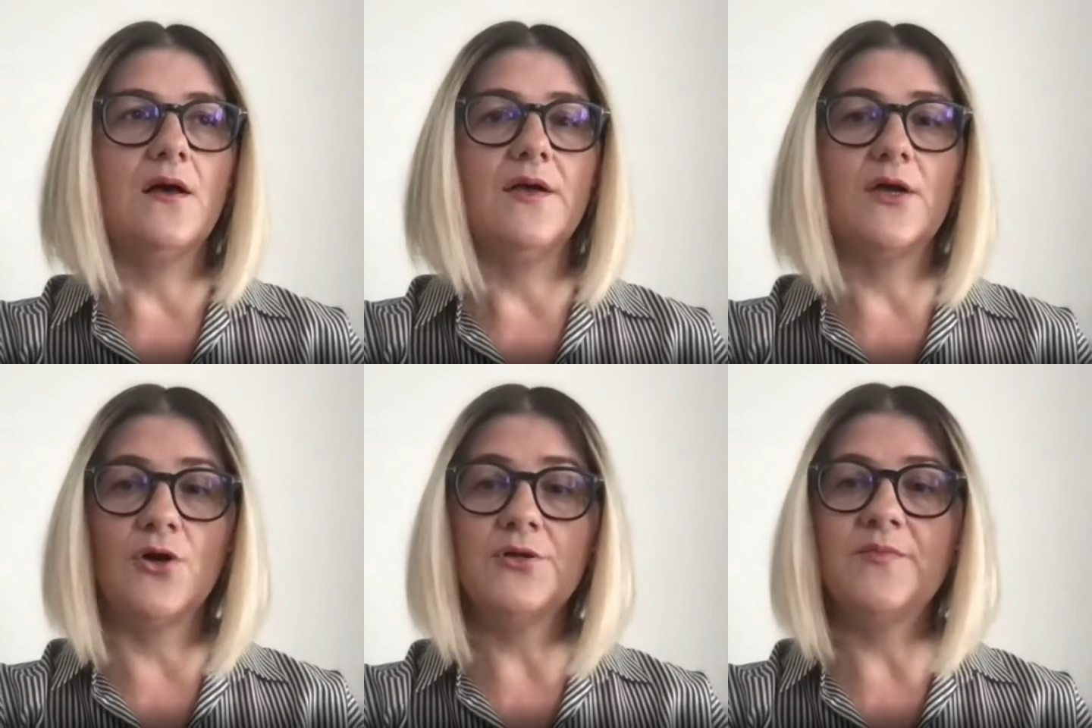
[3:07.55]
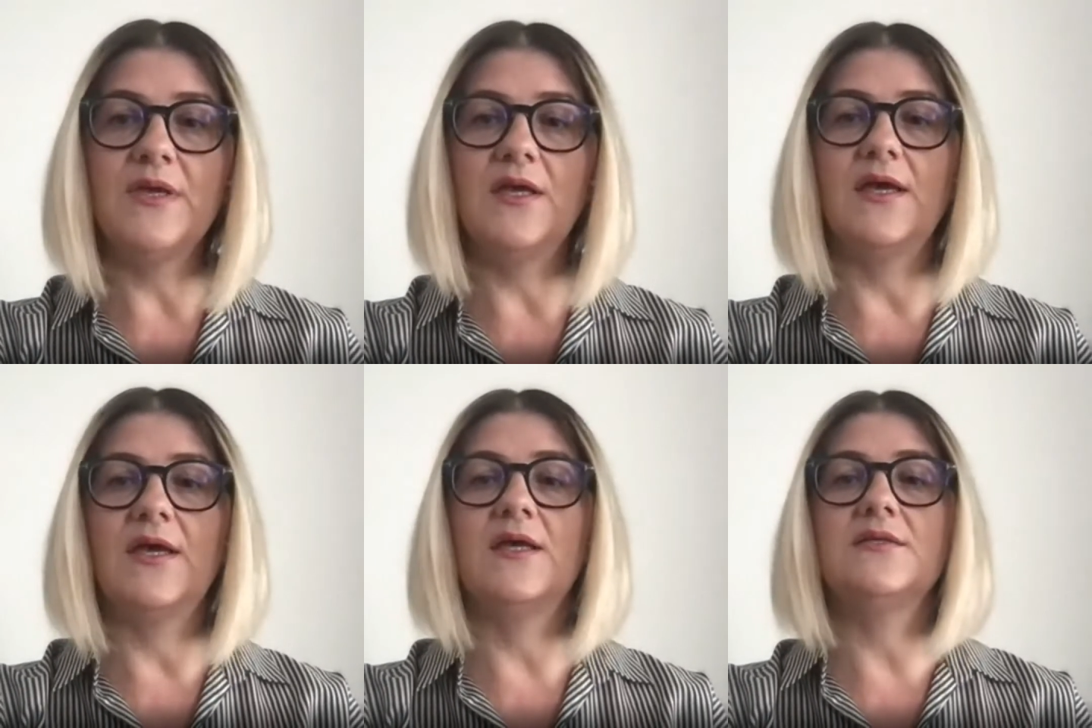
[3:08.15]
economy,
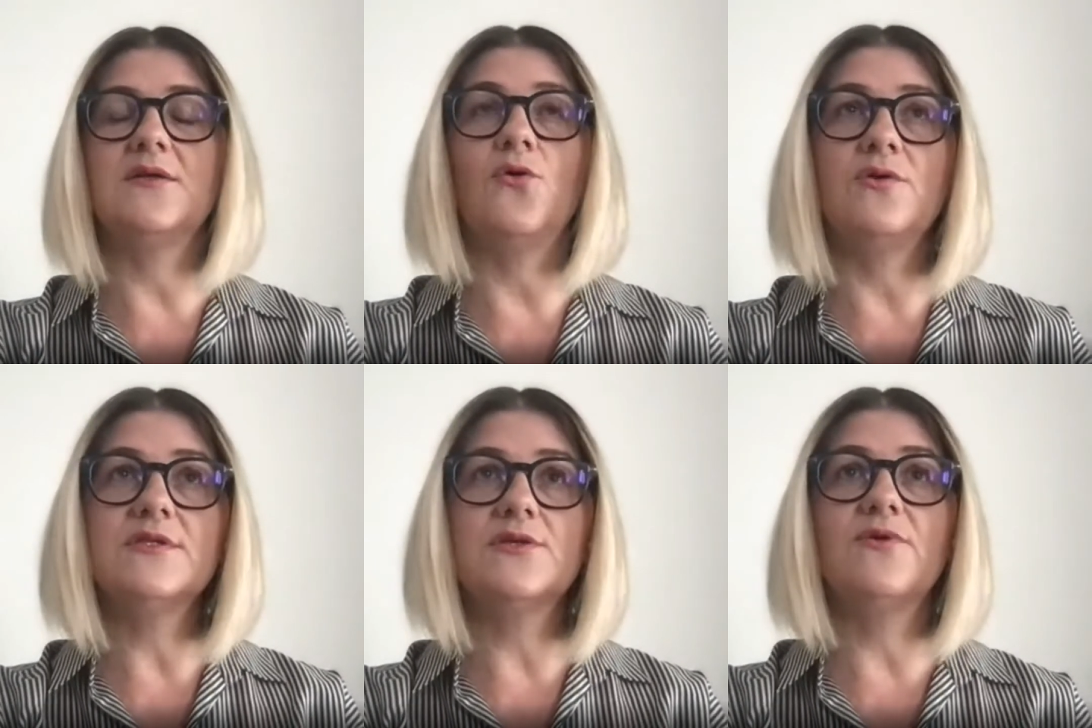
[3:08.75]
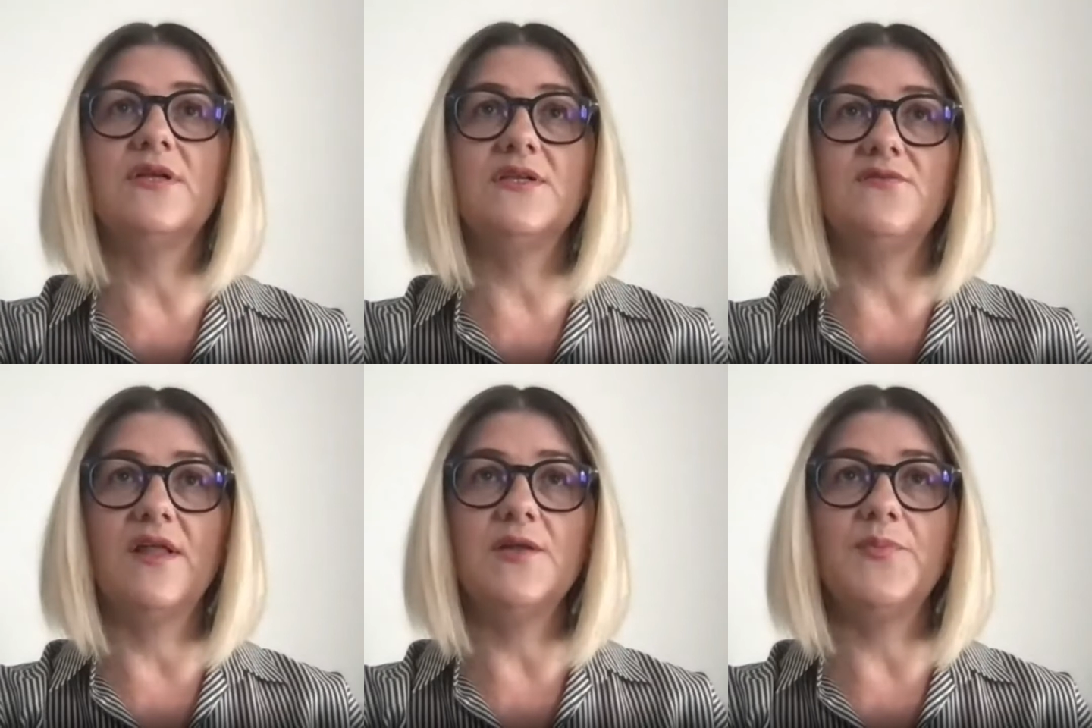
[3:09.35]
and also in
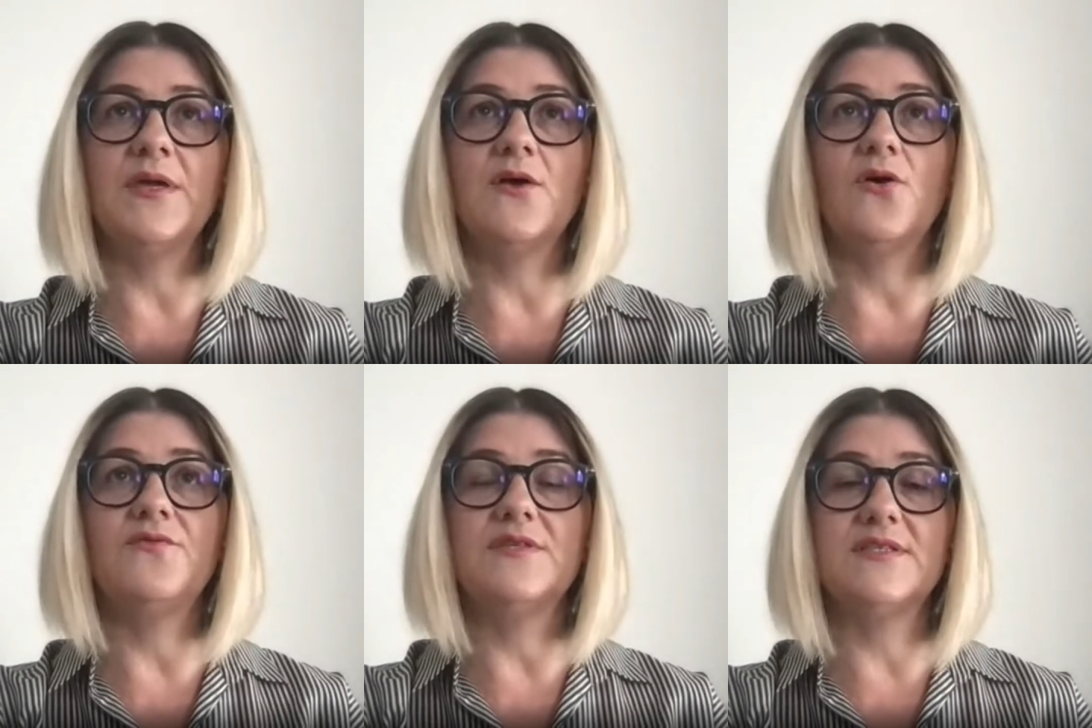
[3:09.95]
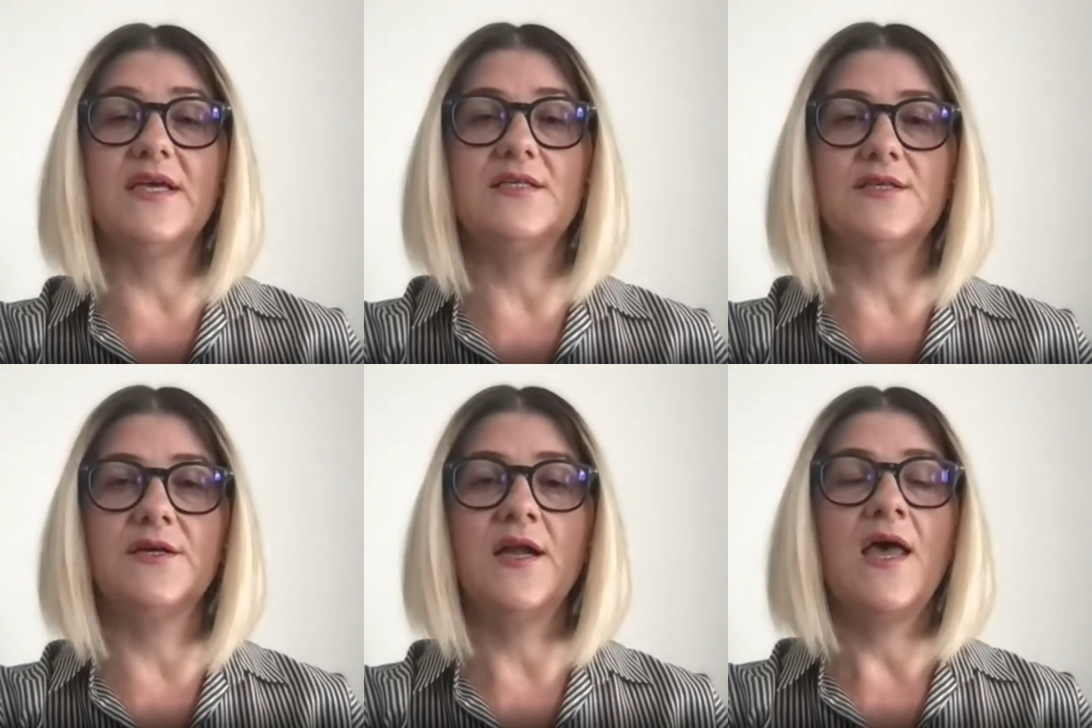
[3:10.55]
developing of a
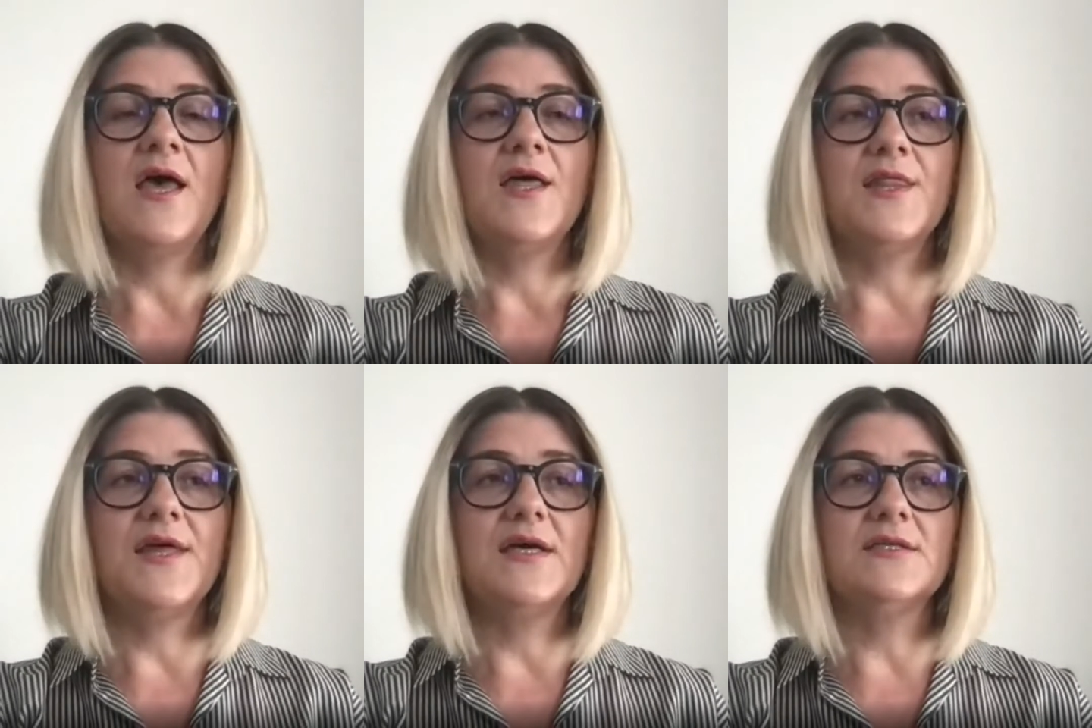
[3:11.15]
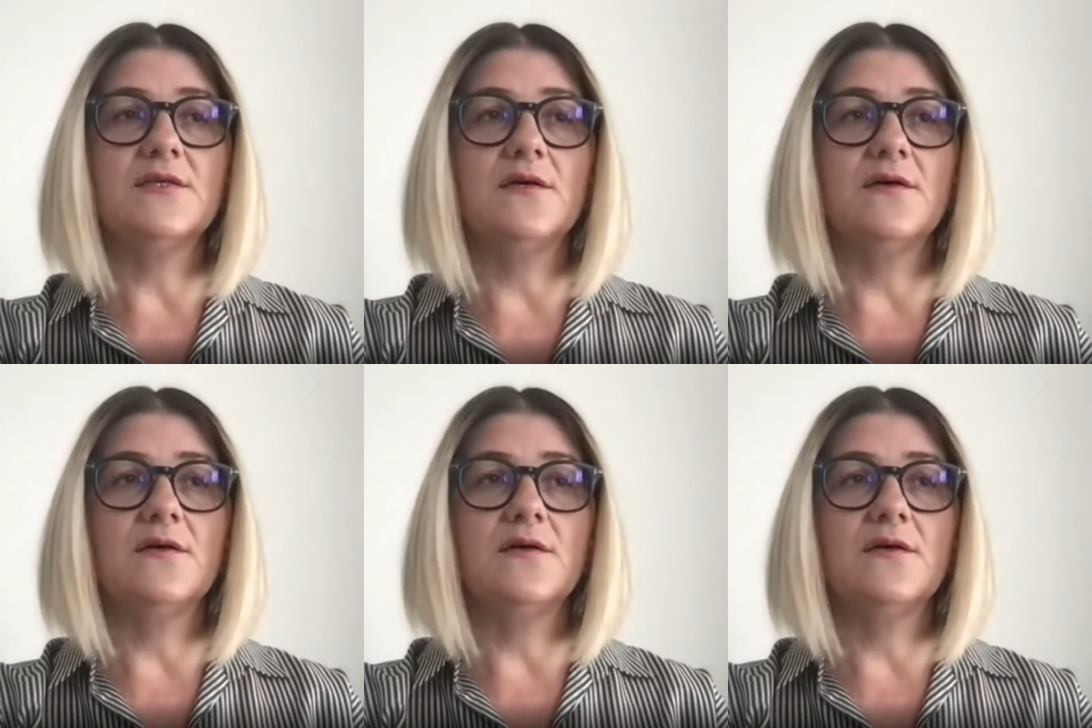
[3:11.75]
sector that